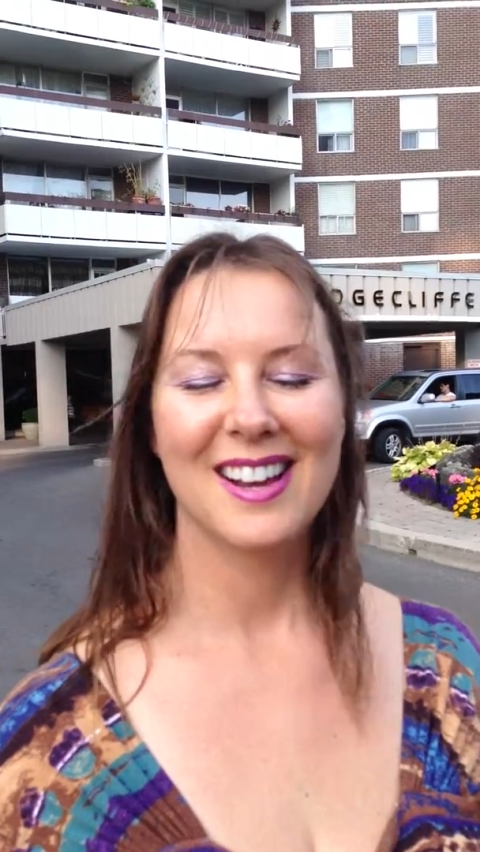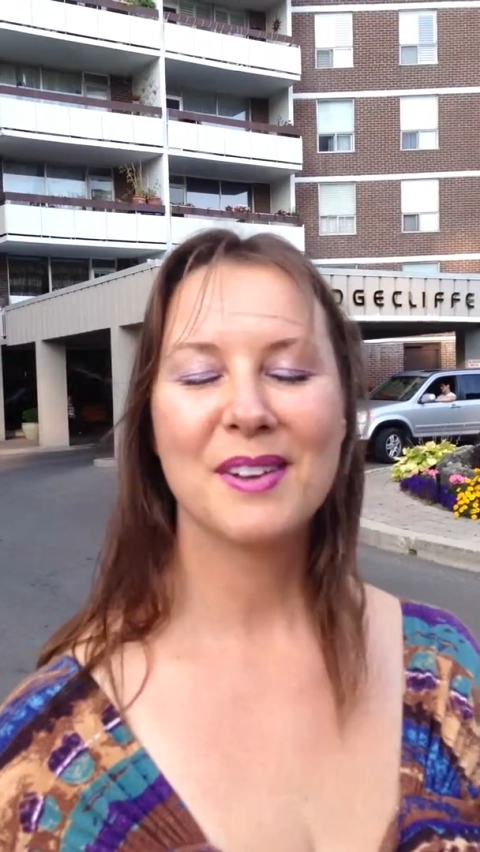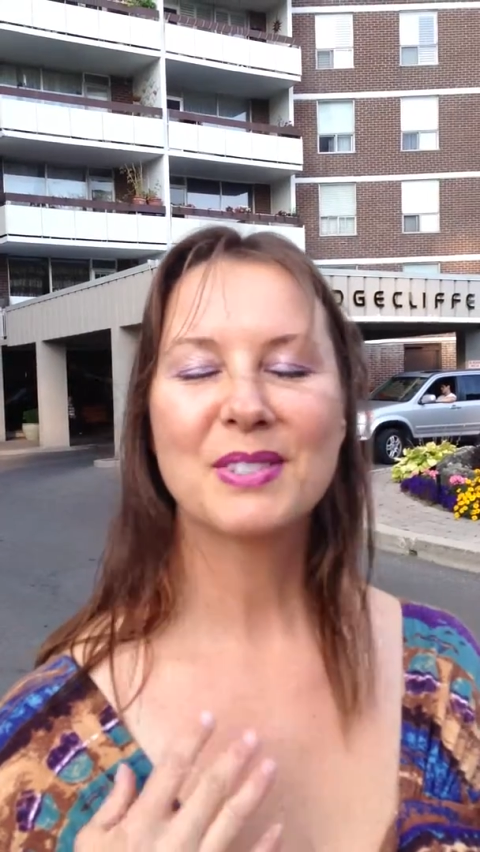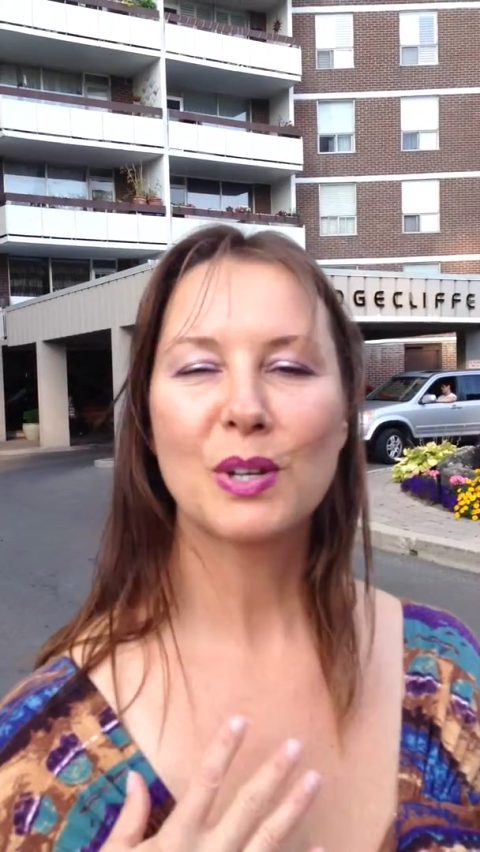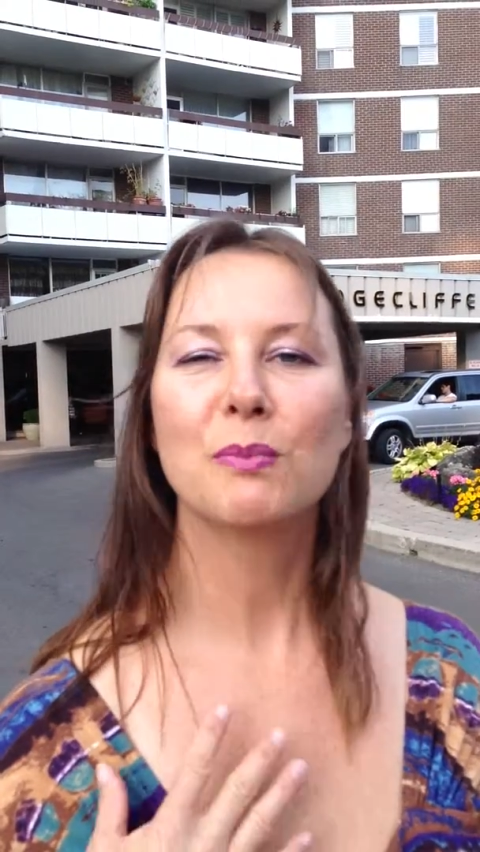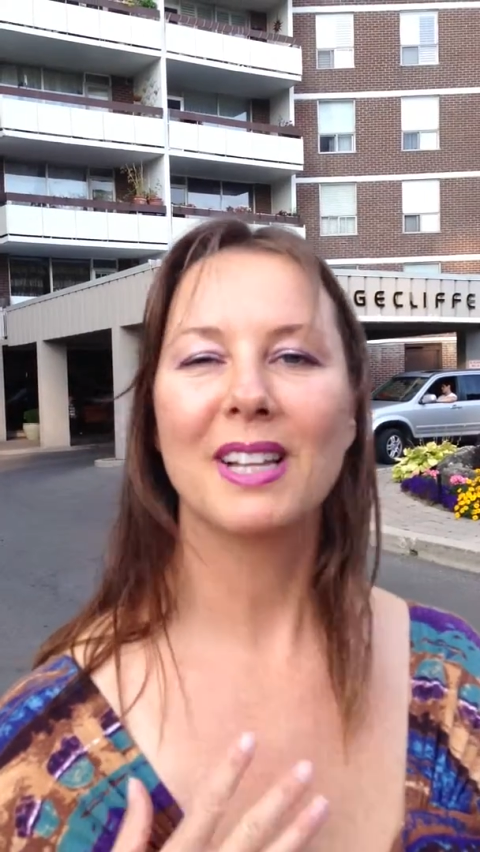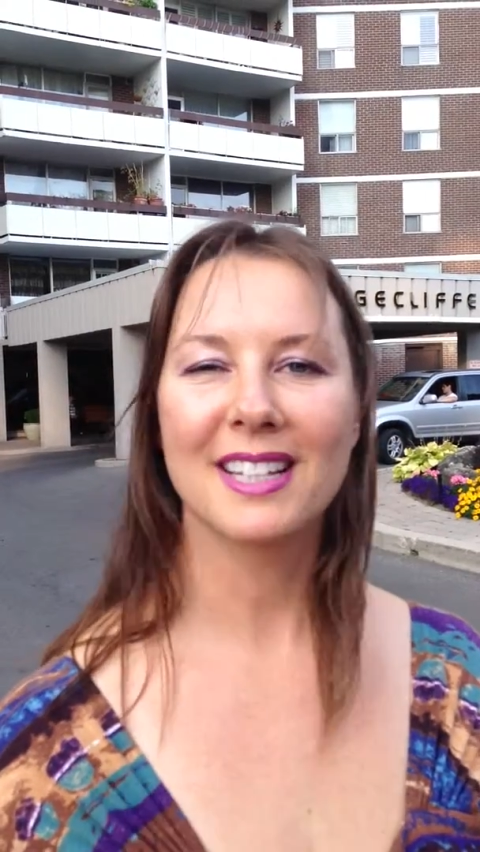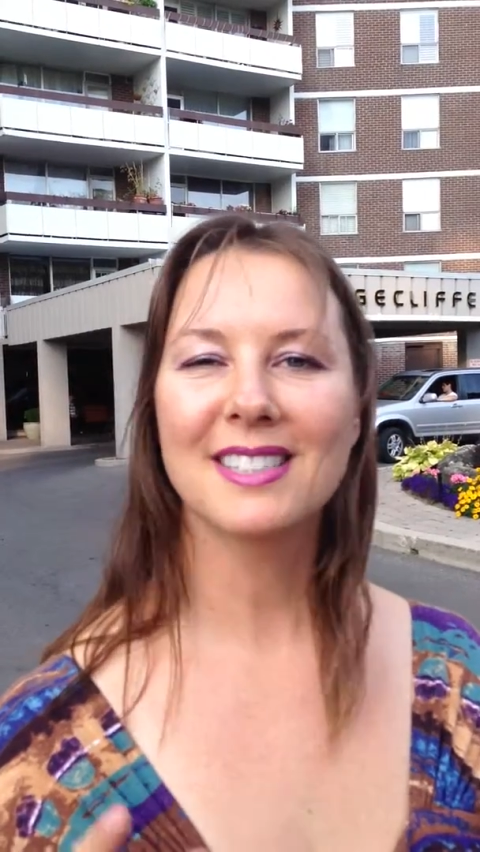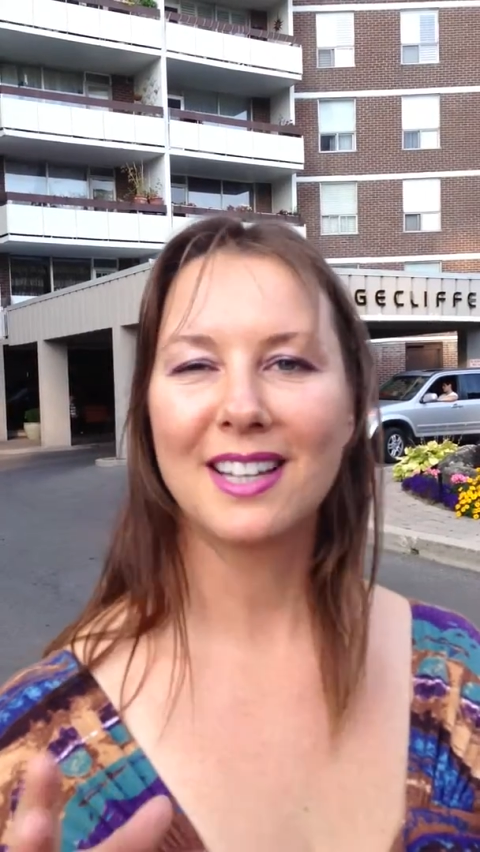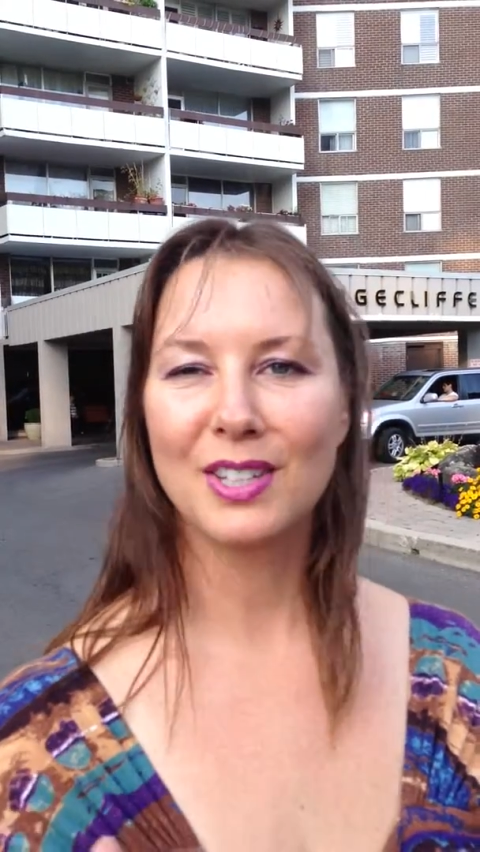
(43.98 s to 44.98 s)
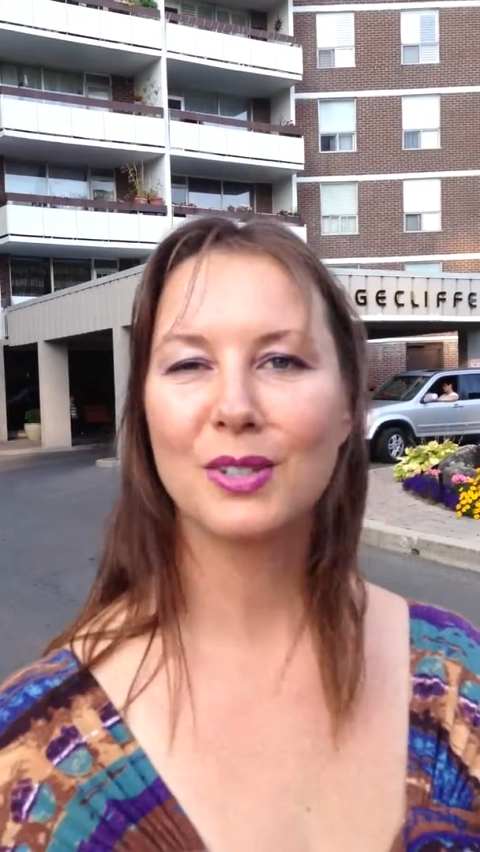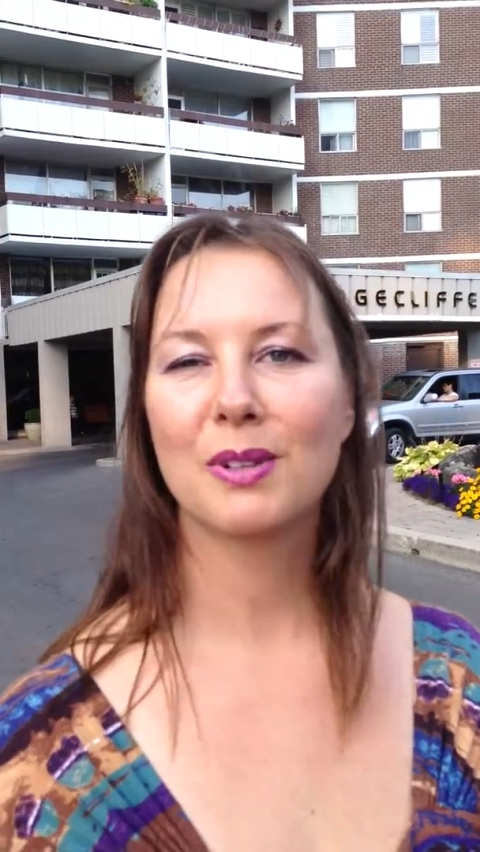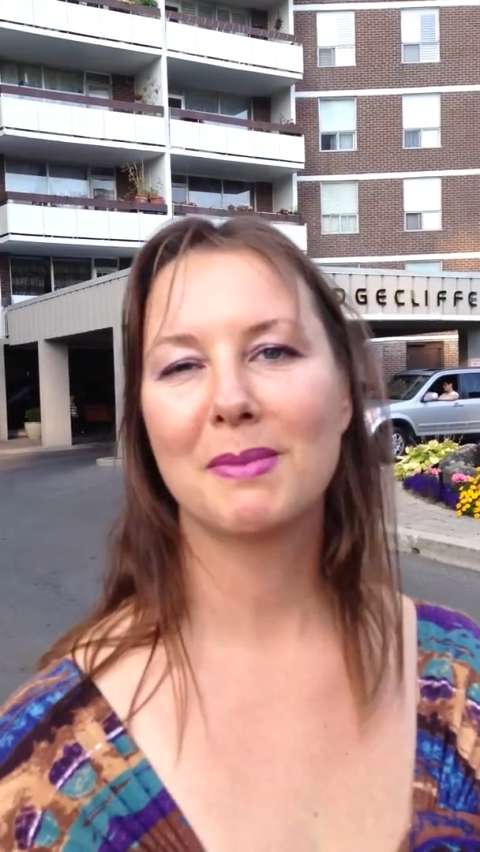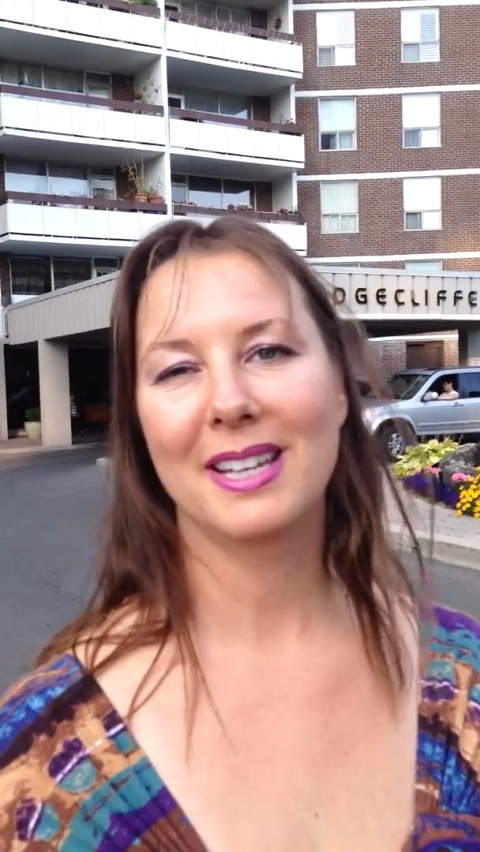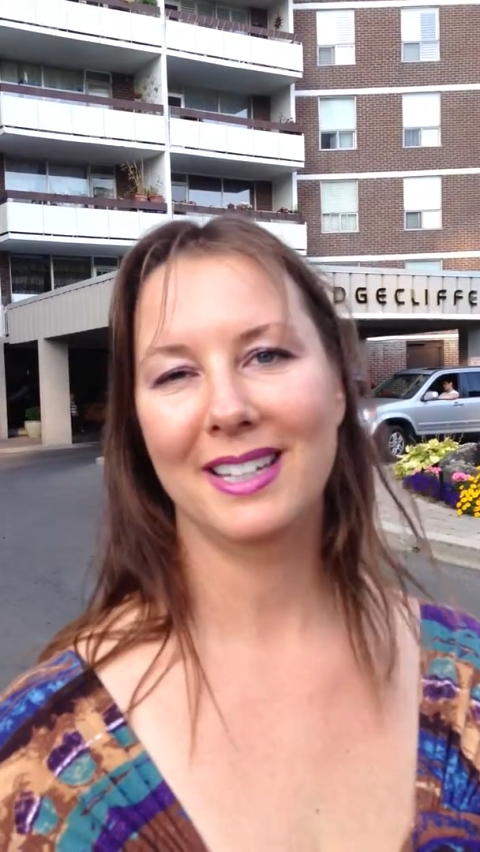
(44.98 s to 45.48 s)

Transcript: I'm so blessed that you are my